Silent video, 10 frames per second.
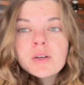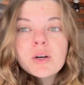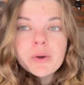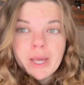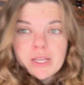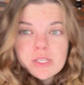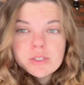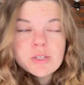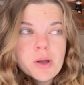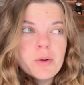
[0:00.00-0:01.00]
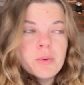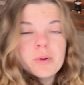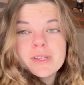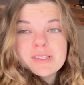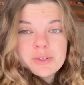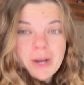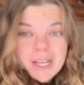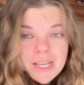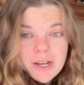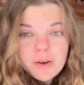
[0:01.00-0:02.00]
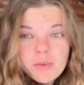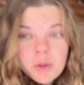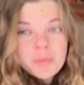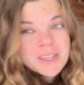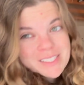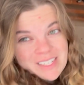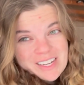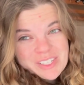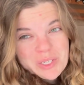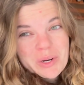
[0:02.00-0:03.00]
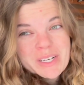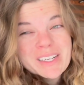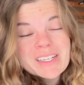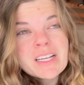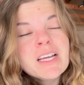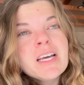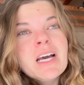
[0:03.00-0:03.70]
Okay, so it's cranking over, but it's not starting.